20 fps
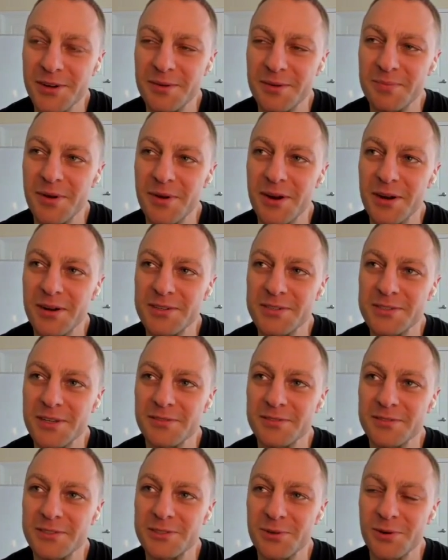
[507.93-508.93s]
you're comparing
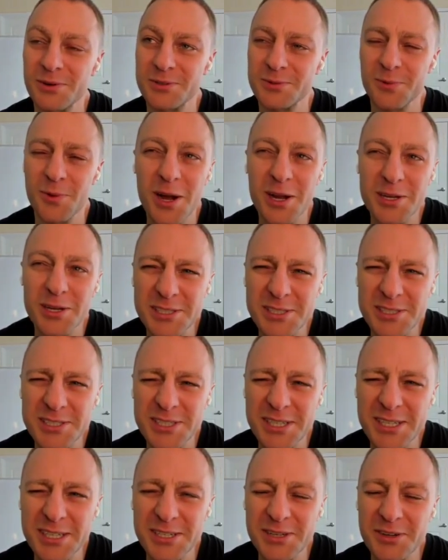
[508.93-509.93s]
yourself to George
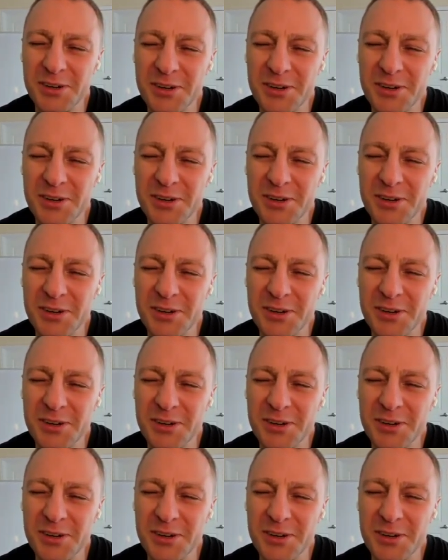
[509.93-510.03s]
Washington.